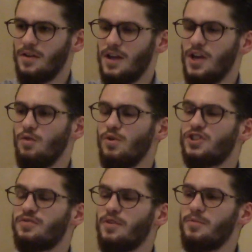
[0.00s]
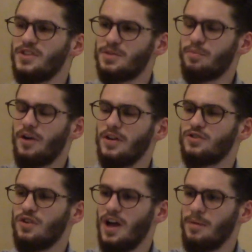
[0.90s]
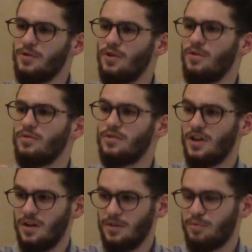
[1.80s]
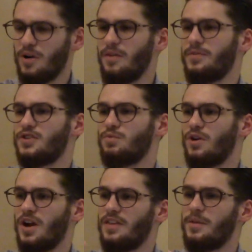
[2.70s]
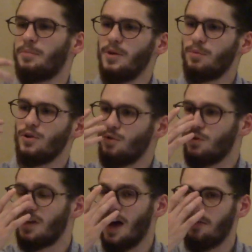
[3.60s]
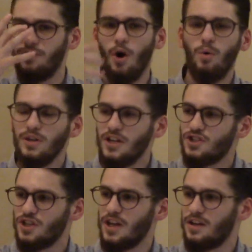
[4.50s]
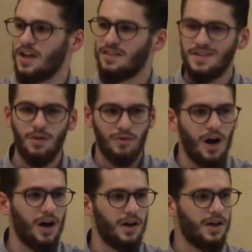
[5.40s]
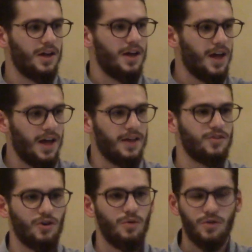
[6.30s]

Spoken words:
in which from this tribe, the prophets were, and the people who would have knowledge in at-Tawrah, and the